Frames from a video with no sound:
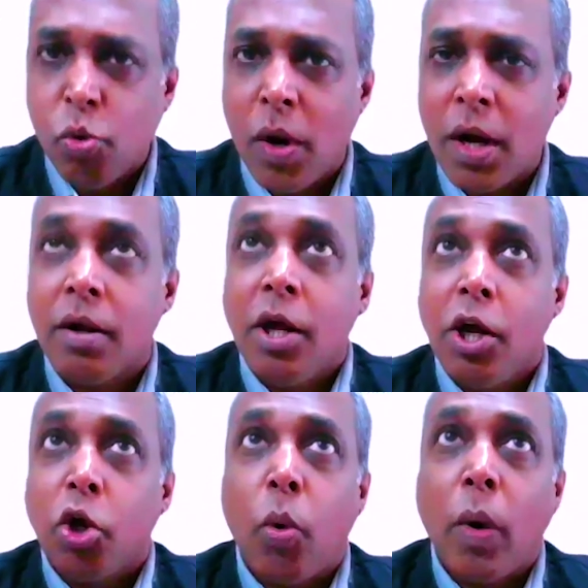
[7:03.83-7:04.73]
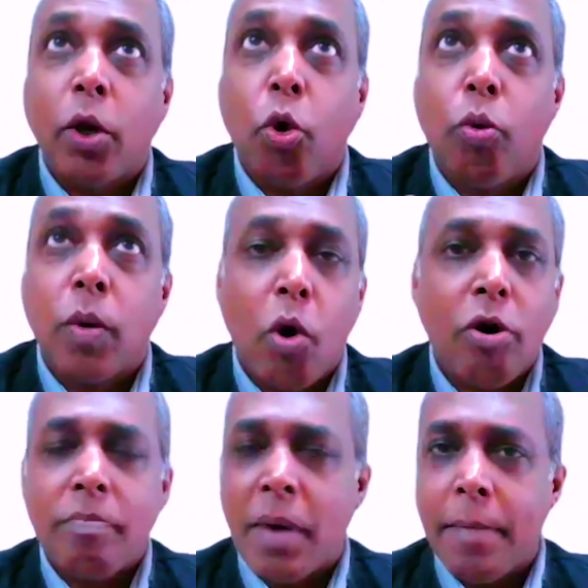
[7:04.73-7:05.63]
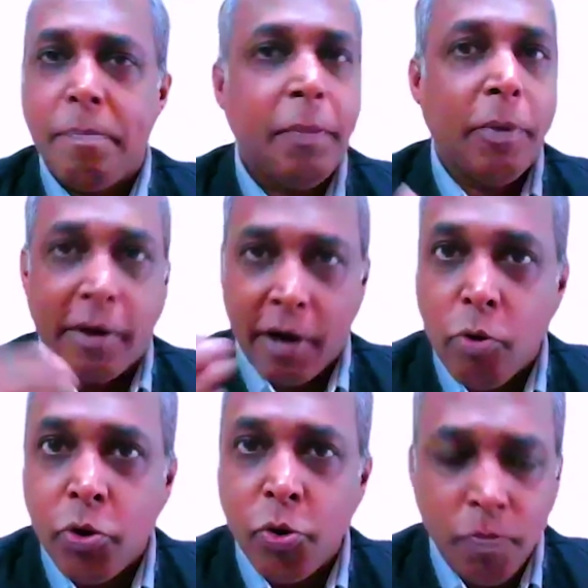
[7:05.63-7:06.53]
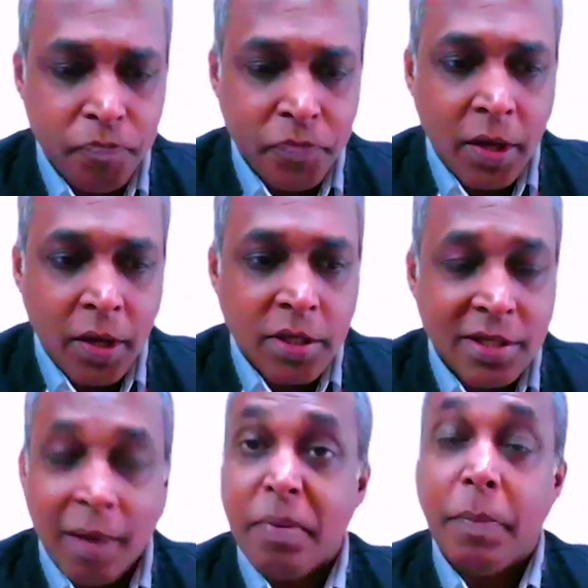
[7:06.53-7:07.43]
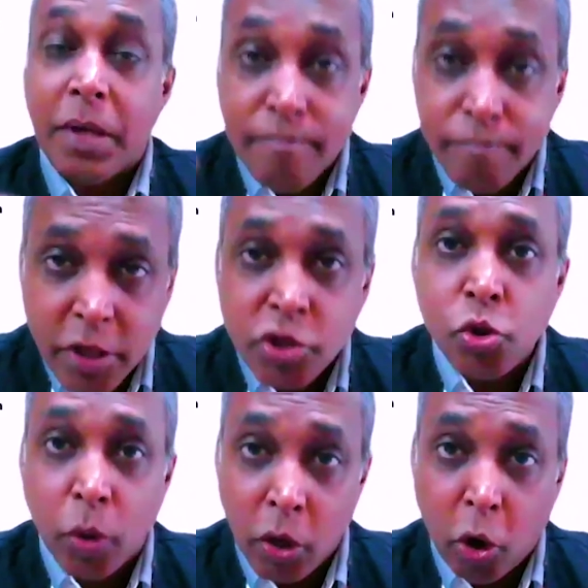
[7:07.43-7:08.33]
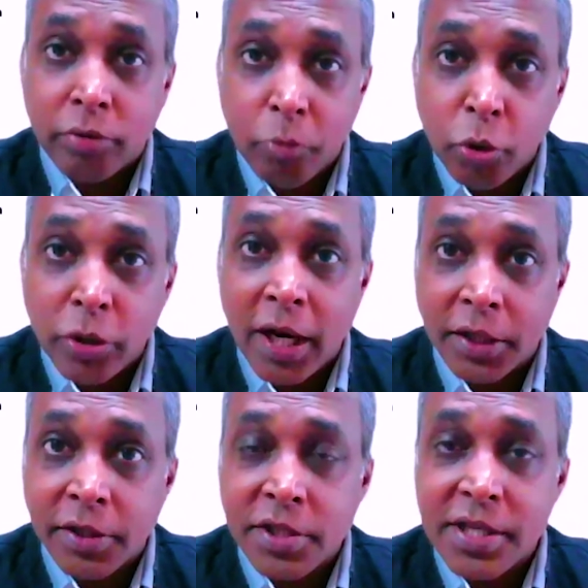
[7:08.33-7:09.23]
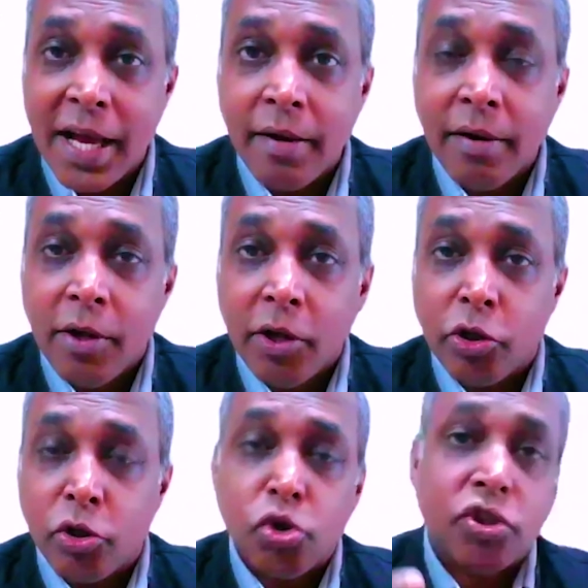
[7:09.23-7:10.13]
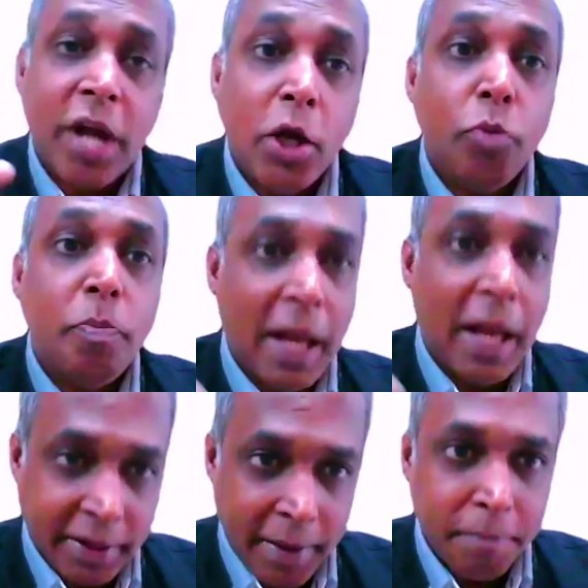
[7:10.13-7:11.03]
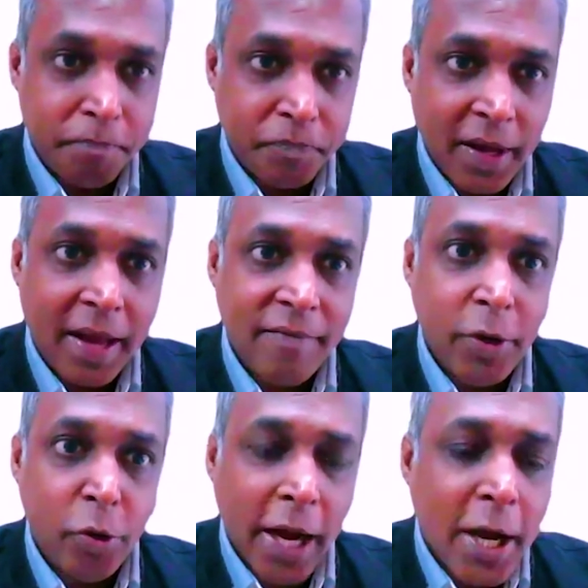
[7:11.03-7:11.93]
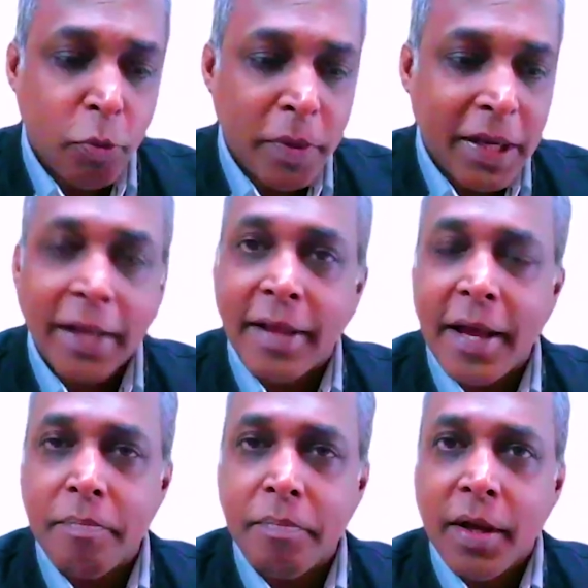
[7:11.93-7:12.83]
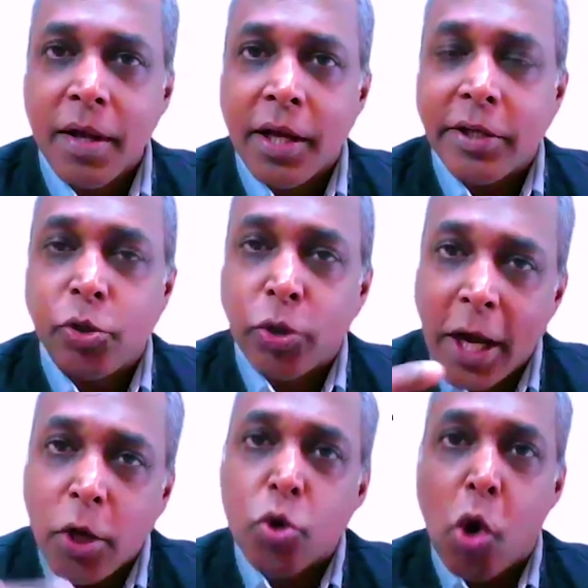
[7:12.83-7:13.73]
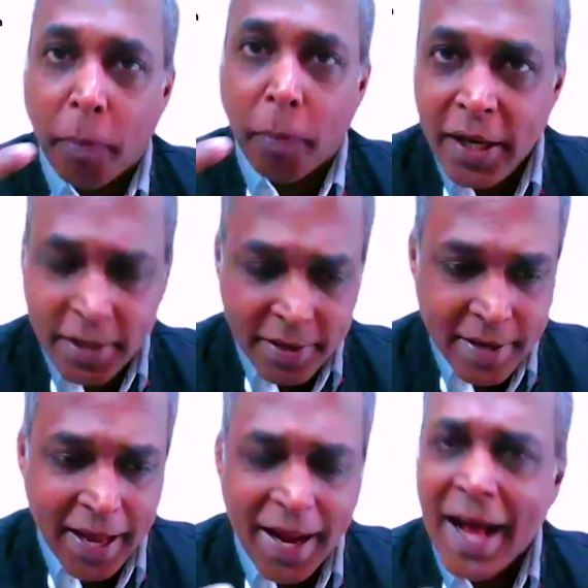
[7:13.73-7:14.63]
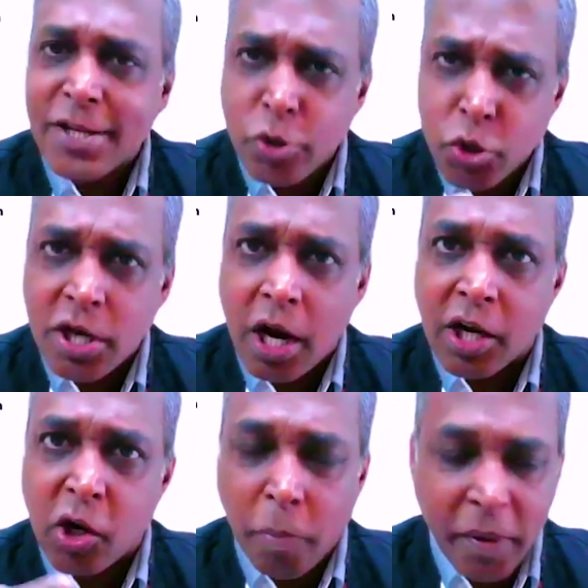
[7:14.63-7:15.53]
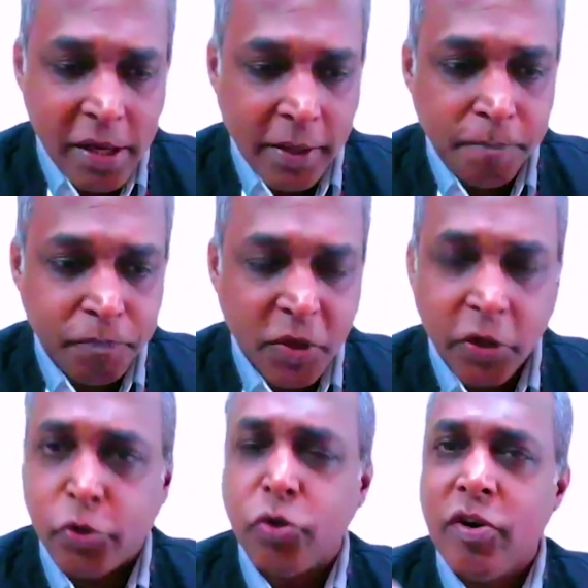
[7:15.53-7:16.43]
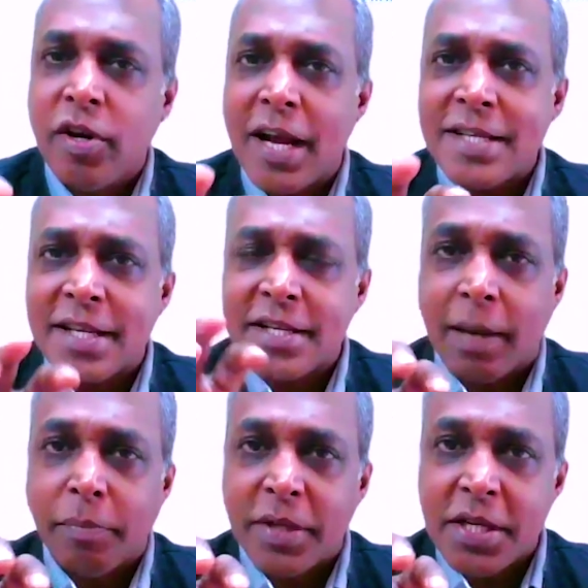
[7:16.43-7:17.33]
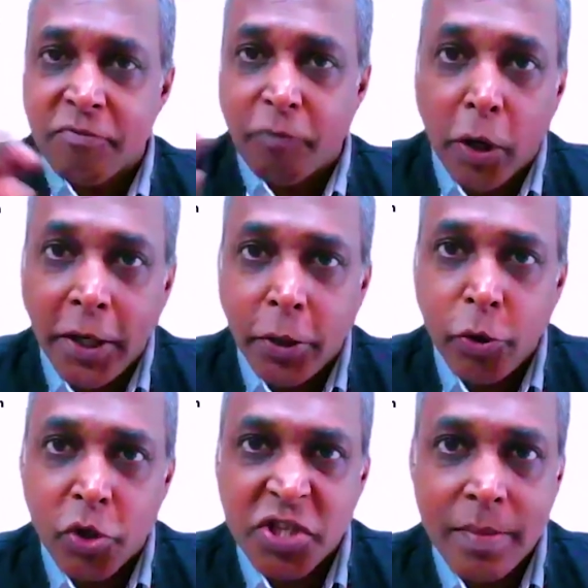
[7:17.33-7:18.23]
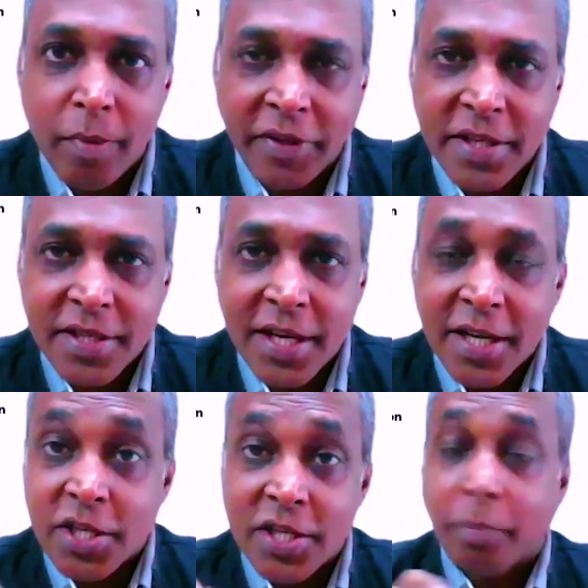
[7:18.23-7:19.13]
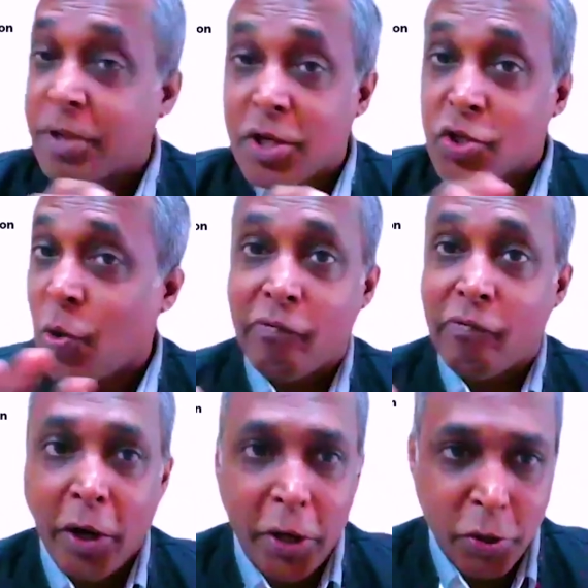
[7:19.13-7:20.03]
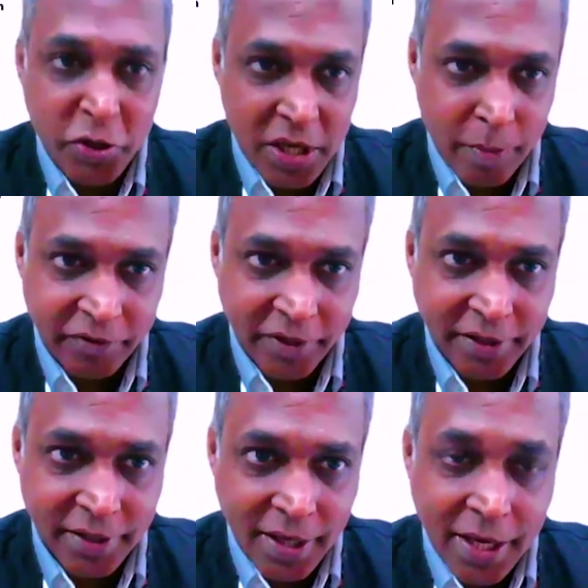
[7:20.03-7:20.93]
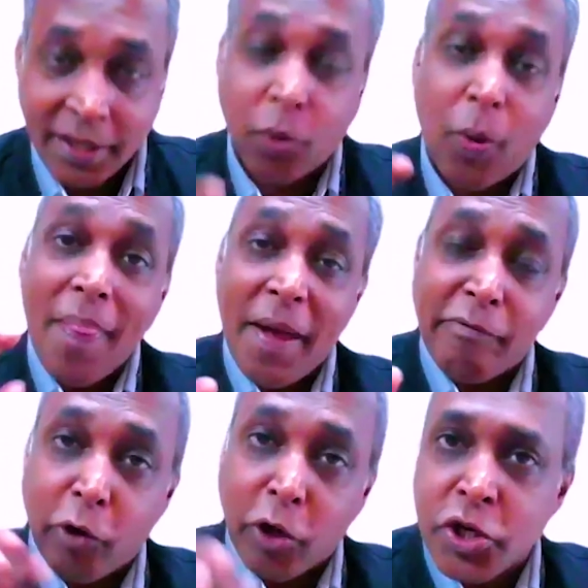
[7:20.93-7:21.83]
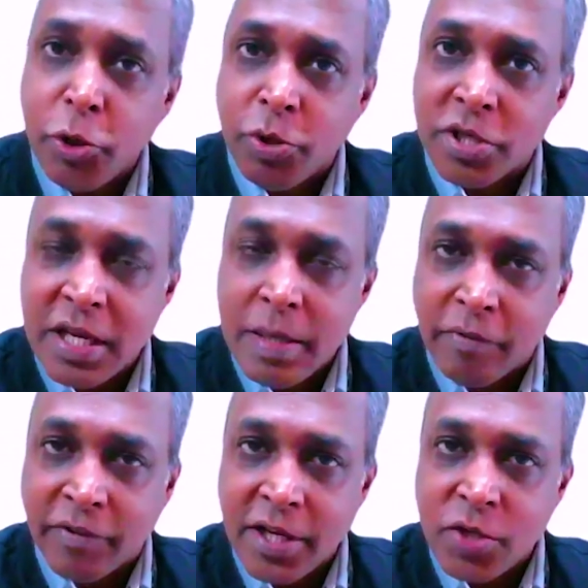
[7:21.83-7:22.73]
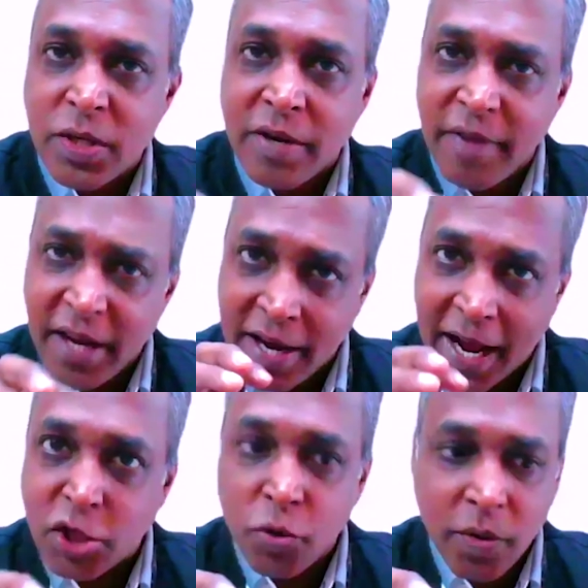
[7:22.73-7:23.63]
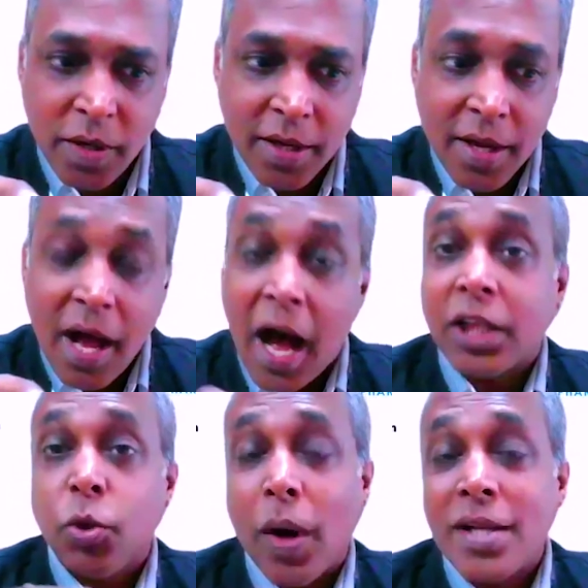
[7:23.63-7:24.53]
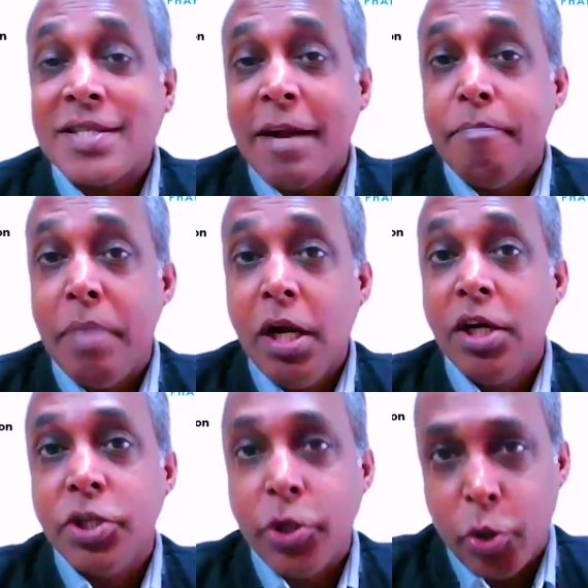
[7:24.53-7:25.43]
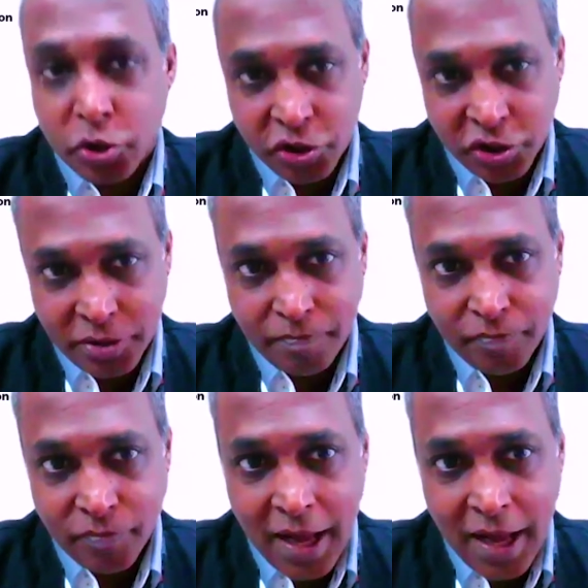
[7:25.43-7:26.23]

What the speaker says: You are quite overawed by people around you. Some people impress you a lot more than others, and you tend to be like them. And when you tend to be like them, you tend to copy it. And as you start copying, you realize that some things fall into your scheme of things, some things don't fall into your scheme of things. The one that falls into the scheme of things, which are very natural, are the ones that builds into your system.